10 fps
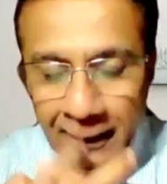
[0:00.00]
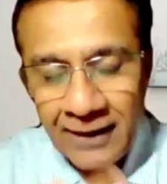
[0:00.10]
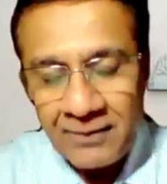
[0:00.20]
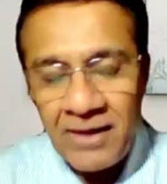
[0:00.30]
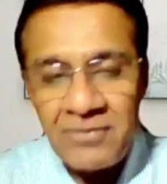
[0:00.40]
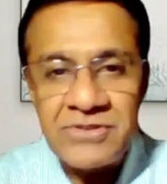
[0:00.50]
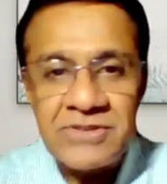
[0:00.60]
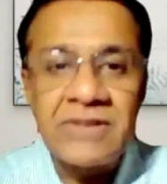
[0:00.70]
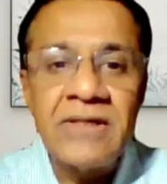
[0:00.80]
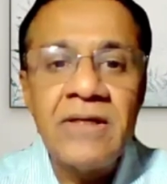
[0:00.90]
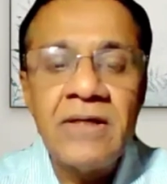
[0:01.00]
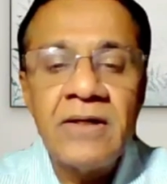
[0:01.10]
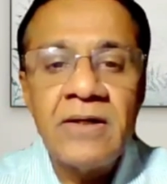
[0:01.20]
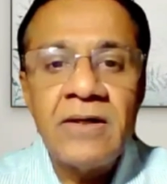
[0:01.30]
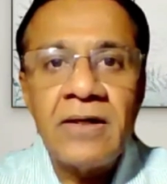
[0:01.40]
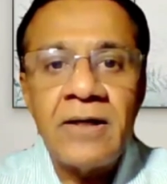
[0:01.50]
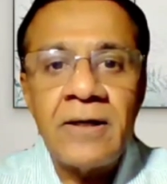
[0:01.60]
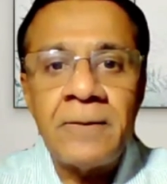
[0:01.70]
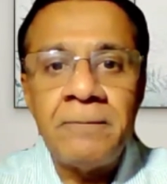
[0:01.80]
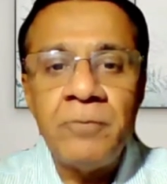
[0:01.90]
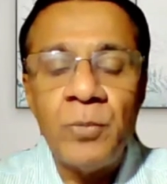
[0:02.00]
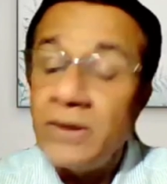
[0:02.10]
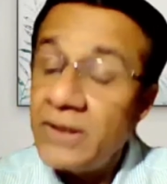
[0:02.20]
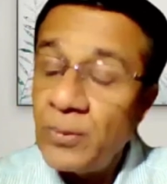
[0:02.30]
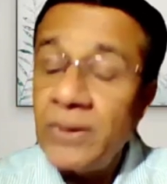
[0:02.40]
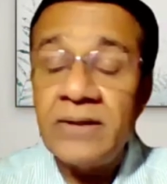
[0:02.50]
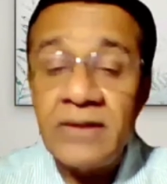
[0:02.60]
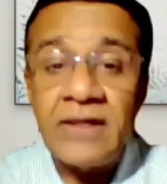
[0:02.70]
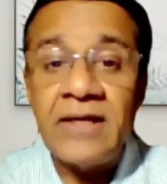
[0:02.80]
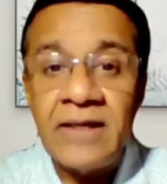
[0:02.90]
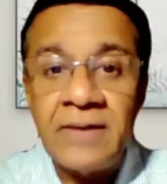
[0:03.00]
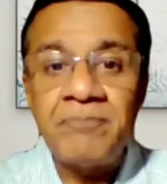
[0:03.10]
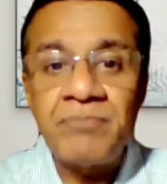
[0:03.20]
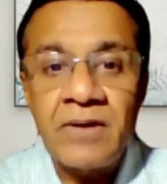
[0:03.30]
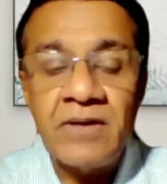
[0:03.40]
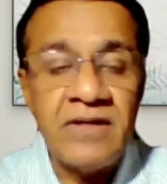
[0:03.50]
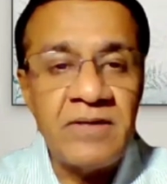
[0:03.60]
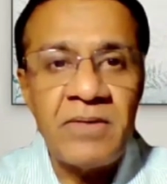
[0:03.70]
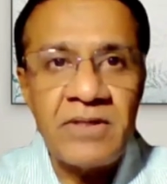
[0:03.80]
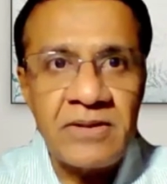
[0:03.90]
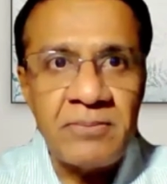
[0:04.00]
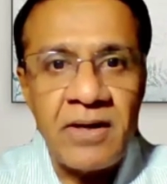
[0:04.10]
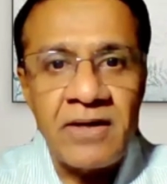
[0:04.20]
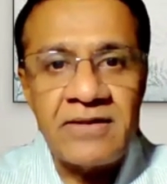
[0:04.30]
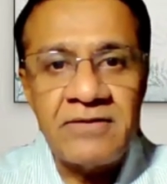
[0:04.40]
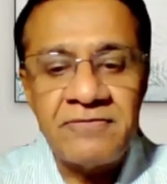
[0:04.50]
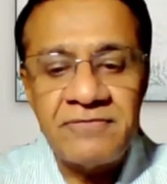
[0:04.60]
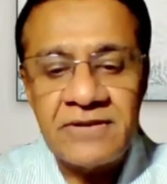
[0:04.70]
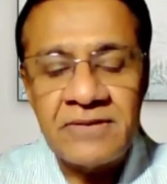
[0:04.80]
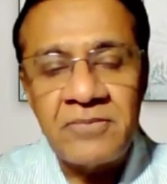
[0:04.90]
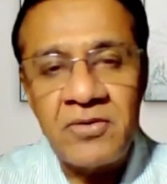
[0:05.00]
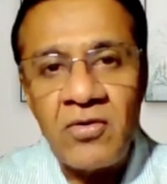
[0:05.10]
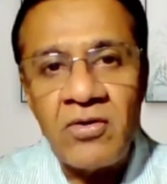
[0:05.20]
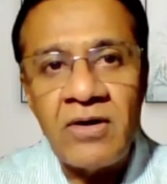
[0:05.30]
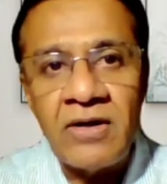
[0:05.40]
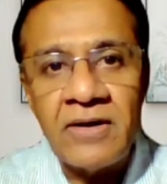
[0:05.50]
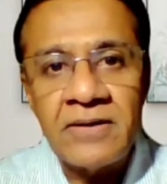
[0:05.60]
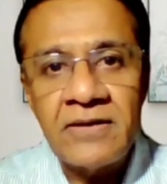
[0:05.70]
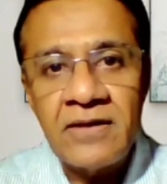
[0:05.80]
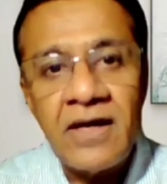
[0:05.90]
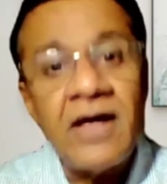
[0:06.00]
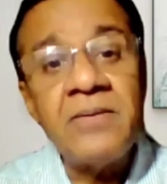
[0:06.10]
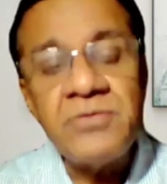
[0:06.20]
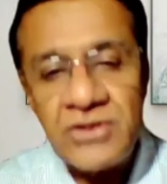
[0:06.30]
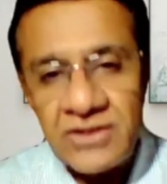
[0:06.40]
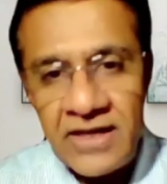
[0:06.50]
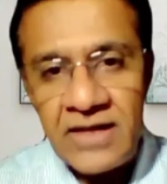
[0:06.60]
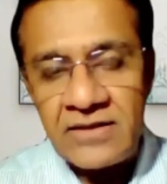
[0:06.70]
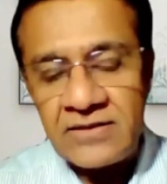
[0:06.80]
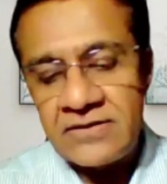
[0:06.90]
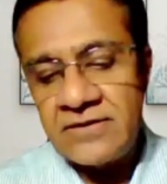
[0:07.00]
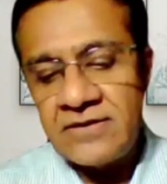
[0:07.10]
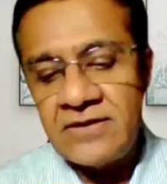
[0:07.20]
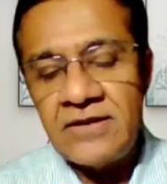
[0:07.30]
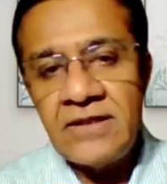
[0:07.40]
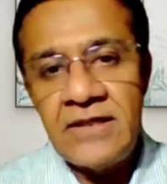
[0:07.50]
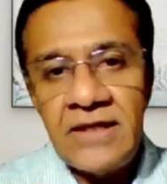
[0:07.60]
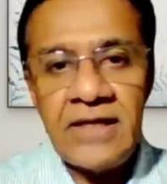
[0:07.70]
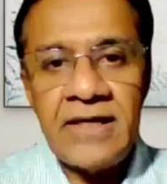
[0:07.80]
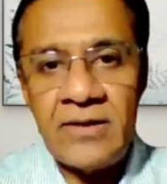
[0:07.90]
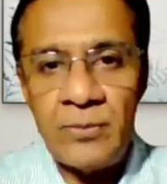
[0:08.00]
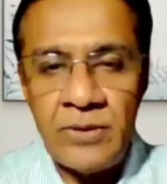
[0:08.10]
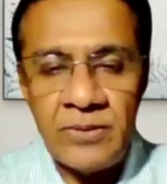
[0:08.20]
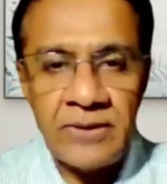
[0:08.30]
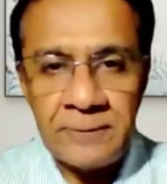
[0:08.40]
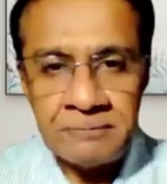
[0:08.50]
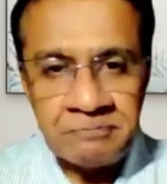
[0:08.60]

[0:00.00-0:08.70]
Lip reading: I was working with a direct marketing firm called RMG Connect, and we were